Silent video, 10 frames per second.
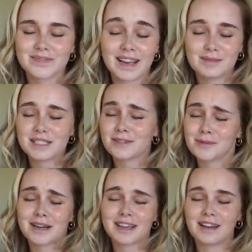I'm still
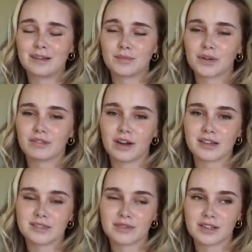working on more
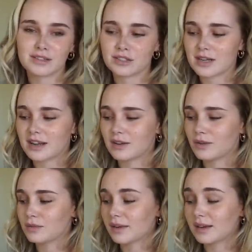vlogs for this
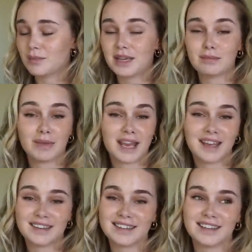channel. We're gonna be in
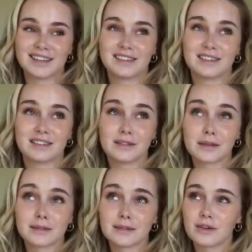Maine in a
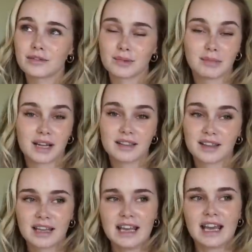little over a month,
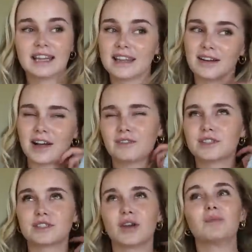and then I'll have
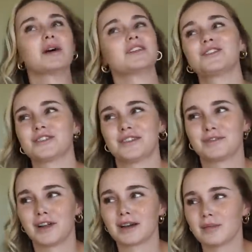so much to
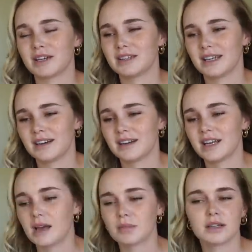vlog about there,
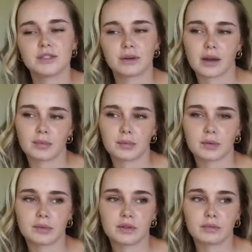but I'll do a couple
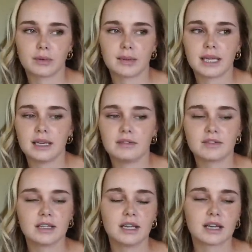more before we leave.
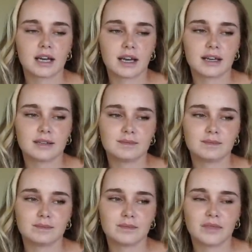
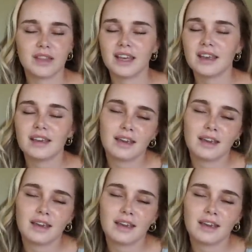Thank